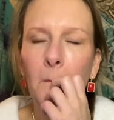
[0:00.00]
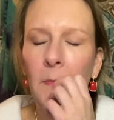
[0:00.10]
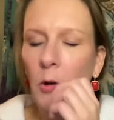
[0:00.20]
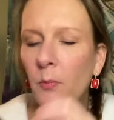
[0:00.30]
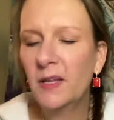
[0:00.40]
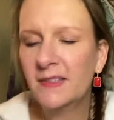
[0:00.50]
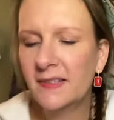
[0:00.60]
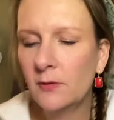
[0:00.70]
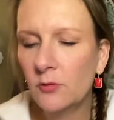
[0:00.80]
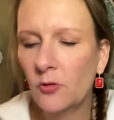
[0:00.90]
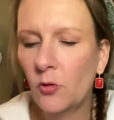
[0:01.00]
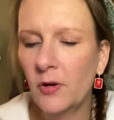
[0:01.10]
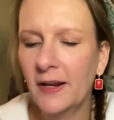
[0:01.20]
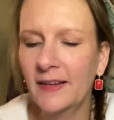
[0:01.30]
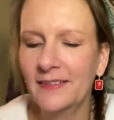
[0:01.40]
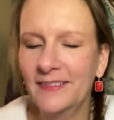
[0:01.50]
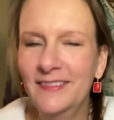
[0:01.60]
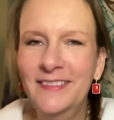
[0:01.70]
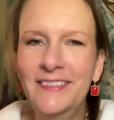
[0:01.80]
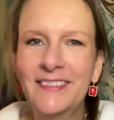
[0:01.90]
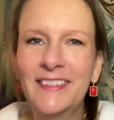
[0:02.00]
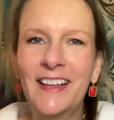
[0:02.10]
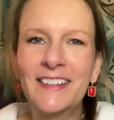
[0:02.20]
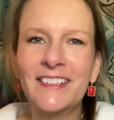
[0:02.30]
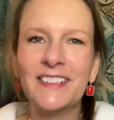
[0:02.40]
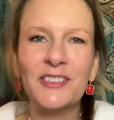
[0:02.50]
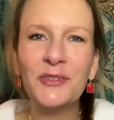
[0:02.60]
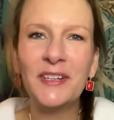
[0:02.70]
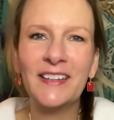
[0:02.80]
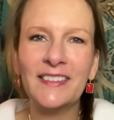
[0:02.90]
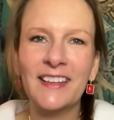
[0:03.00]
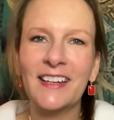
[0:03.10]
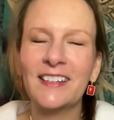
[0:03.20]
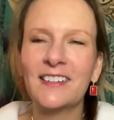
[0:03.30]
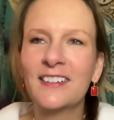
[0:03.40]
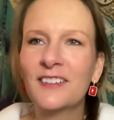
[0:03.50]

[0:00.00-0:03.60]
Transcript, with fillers: Nope, it's still recording. That didn't do anything.